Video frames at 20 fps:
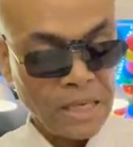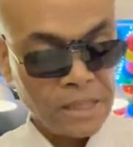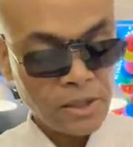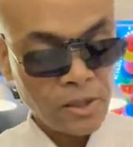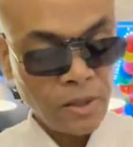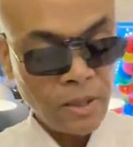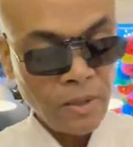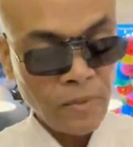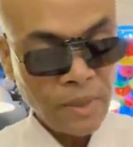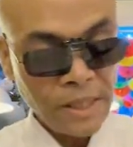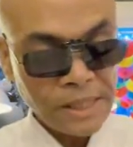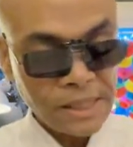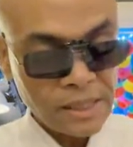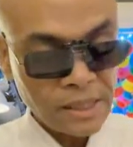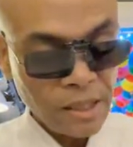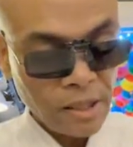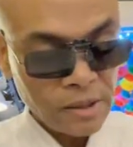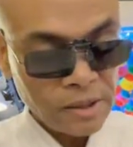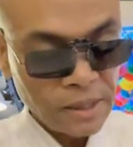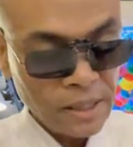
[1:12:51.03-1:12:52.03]
So it was
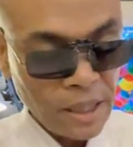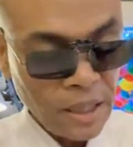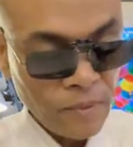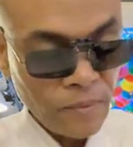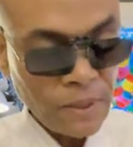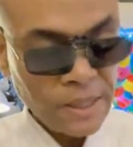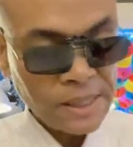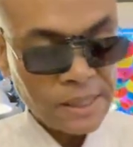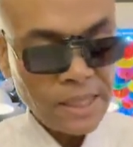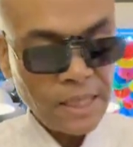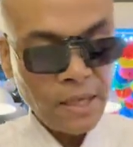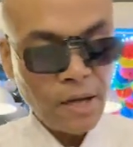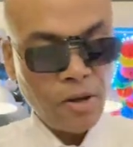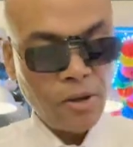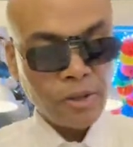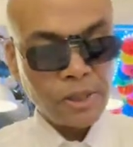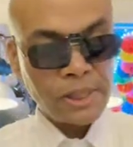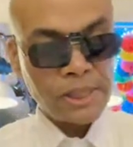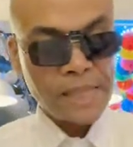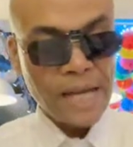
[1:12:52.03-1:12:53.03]
the
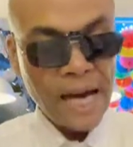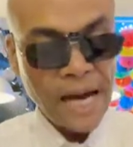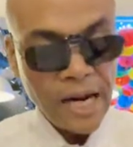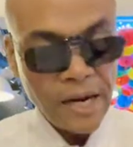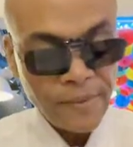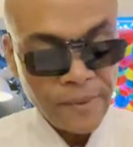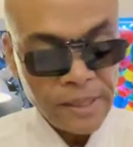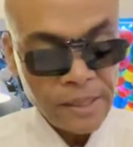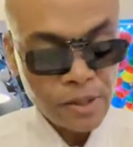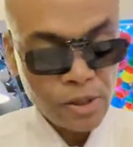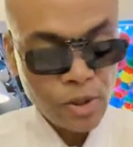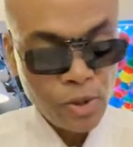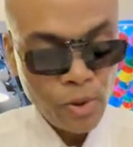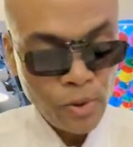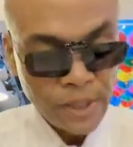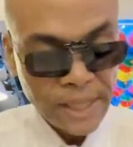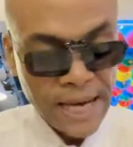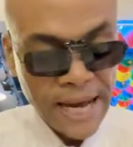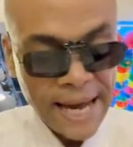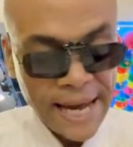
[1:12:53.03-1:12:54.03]
Osirians who
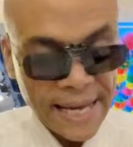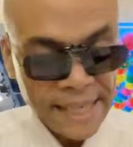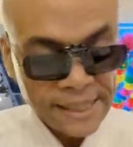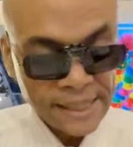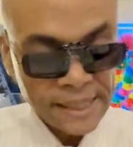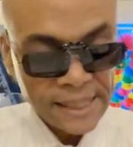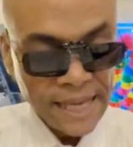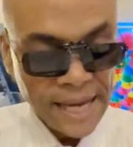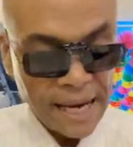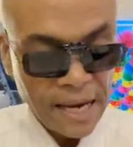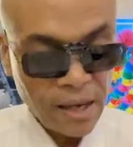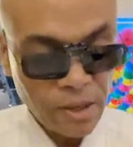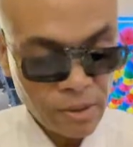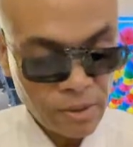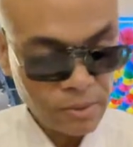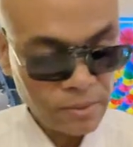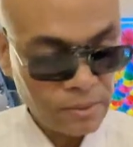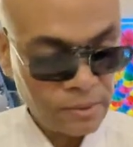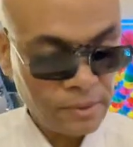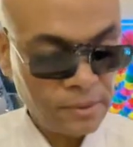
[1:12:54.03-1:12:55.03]
cast out